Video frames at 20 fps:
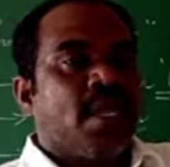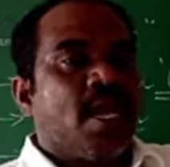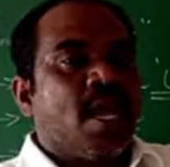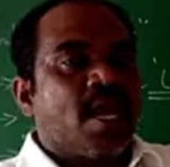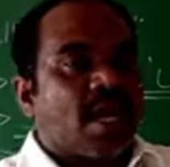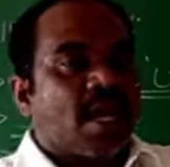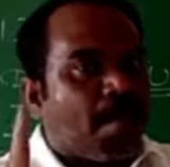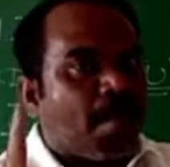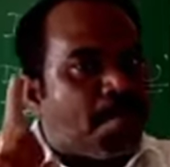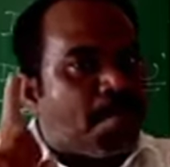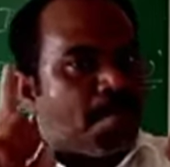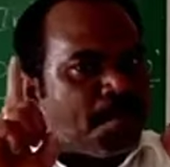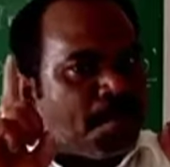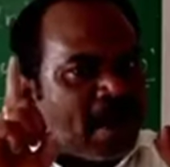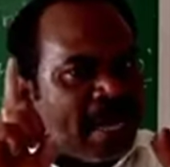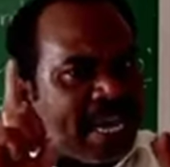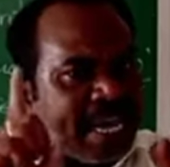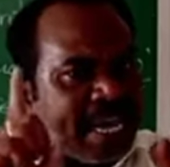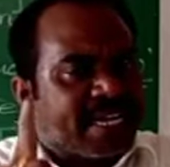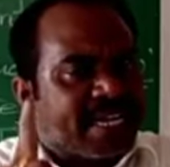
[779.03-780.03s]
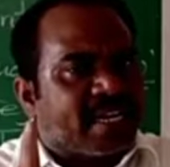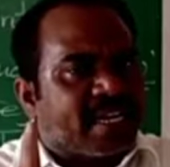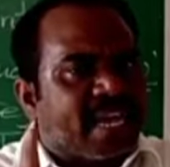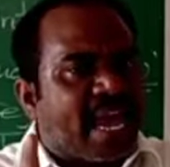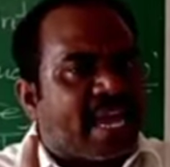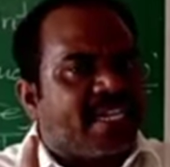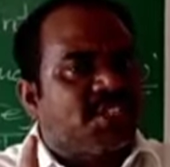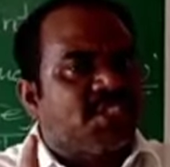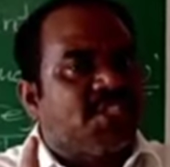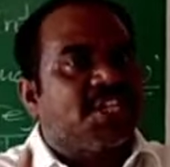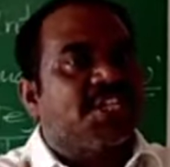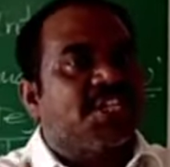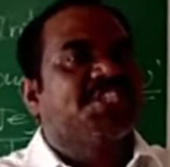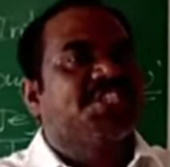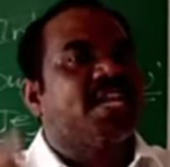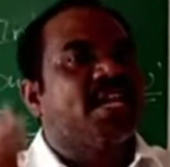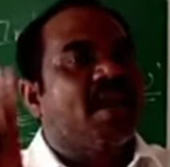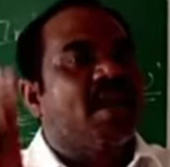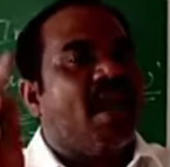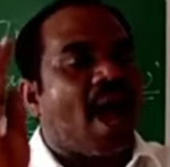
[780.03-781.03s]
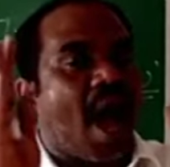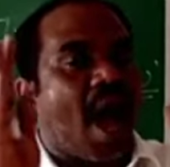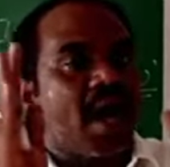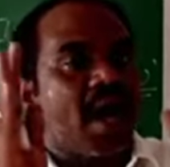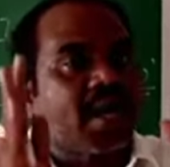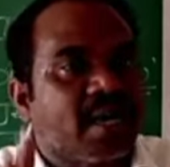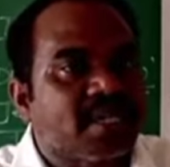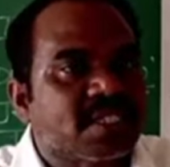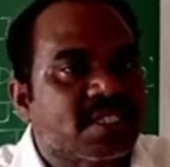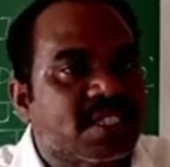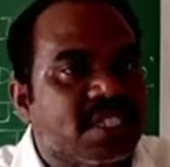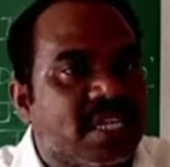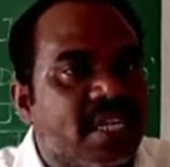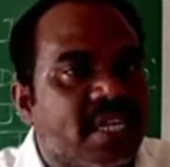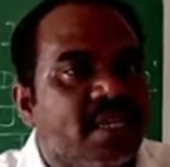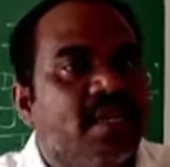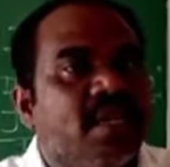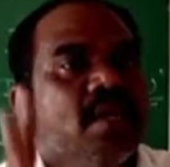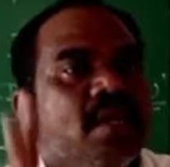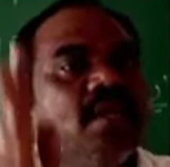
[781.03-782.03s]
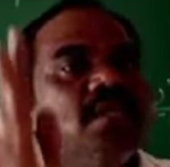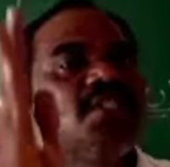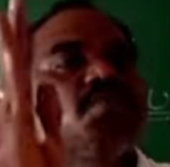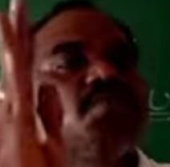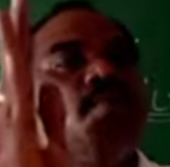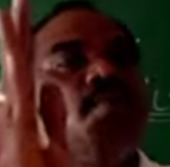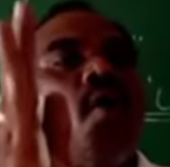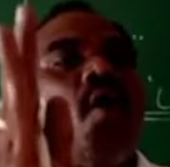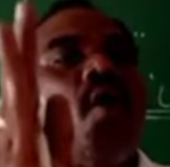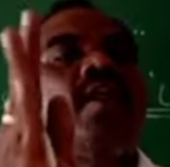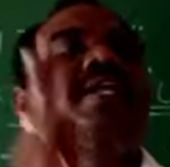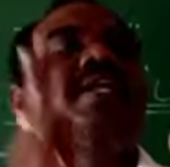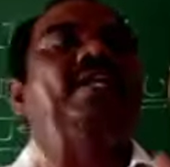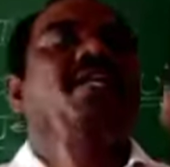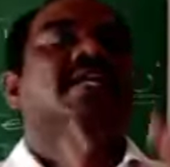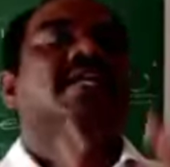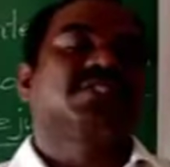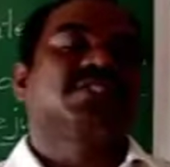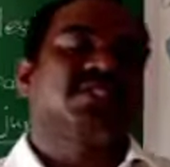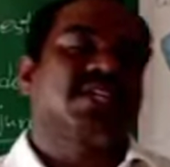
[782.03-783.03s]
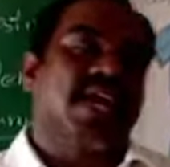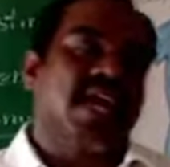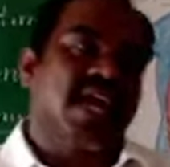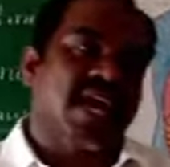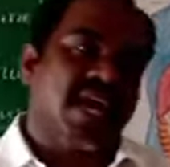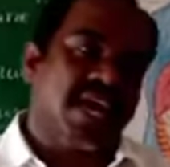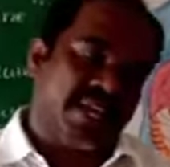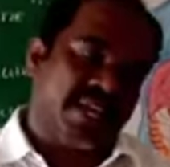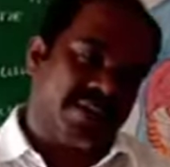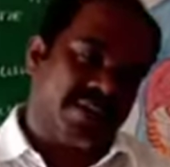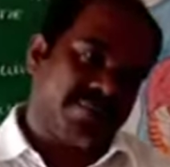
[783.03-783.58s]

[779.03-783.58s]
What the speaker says: Complete digestion occurs in small intestine.